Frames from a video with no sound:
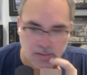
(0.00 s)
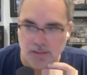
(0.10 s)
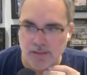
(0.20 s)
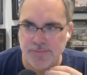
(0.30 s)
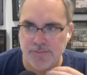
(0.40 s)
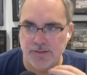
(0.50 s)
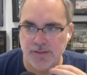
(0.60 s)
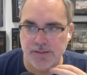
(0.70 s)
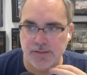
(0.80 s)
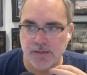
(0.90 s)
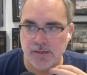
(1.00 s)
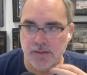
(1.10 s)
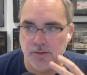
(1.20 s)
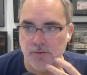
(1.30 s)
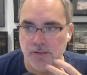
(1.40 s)
uh, the late
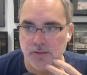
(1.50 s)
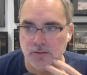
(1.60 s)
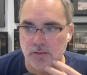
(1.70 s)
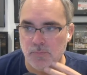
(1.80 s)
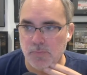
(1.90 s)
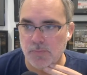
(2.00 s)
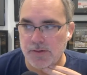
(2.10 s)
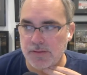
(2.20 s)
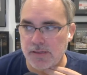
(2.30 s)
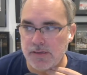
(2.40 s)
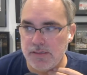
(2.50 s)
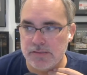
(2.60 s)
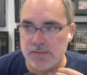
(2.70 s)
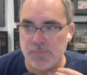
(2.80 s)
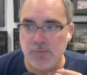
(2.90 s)
Andy O'Neil implemented that, and he
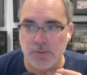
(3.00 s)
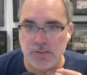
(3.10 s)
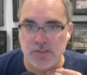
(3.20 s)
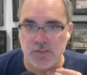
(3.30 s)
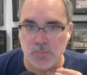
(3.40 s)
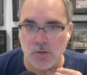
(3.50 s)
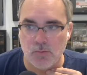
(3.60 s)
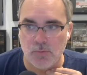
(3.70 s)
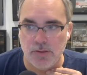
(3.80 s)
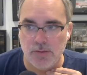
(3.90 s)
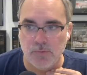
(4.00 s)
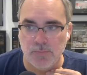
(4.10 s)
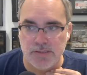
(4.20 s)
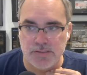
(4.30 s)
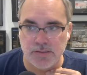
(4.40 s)
did something really smart with it,
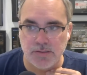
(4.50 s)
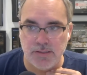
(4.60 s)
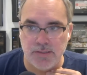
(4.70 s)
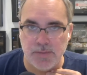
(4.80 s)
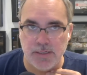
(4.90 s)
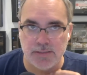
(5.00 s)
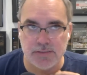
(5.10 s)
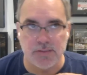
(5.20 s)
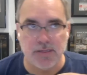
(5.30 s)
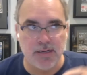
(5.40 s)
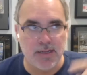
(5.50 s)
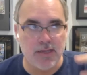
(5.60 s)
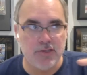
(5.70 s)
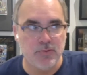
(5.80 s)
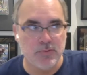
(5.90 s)
where basically he made it so that
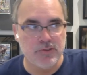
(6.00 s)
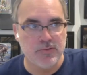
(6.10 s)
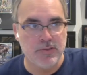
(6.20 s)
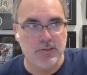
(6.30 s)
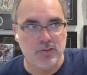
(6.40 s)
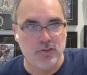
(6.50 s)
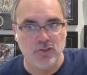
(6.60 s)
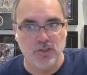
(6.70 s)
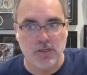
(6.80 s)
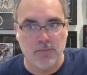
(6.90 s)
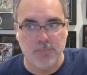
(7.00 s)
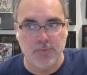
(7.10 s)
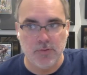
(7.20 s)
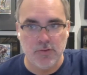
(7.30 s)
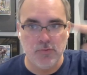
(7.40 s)
as you were doing the jump,
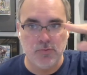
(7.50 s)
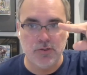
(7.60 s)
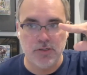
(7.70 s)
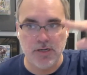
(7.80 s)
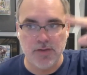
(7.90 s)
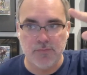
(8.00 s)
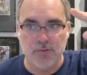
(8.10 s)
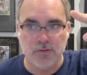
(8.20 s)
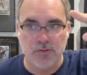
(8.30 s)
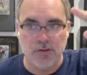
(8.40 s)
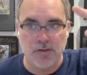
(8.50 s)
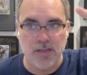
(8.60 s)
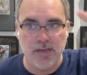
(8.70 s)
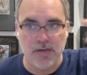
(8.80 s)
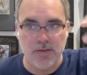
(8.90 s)
you could never
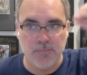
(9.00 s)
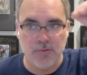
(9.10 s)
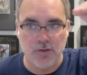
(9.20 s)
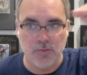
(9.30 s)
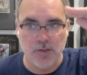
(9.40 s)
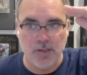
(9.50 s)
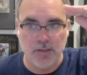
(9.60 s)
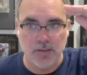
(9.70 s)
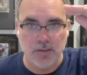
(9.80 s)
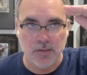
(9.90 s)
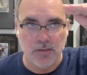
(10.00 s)
end up going